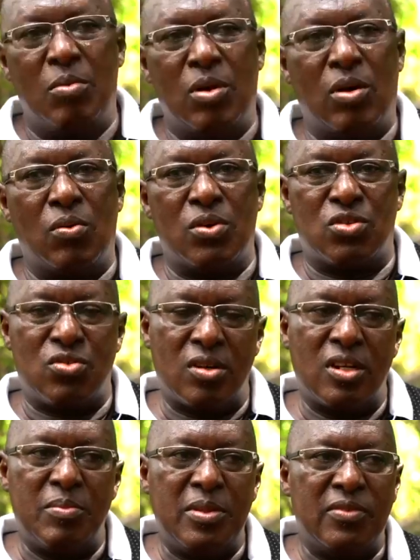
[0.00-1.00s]
because we
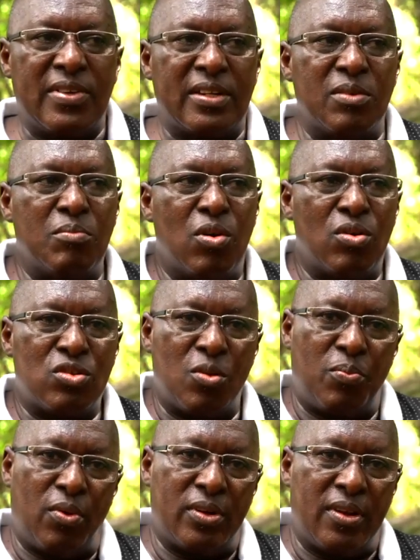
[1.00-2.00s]
strongly believe that the more
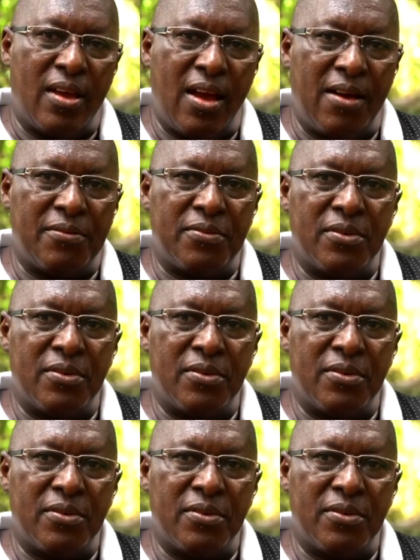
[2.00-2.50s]
support they have,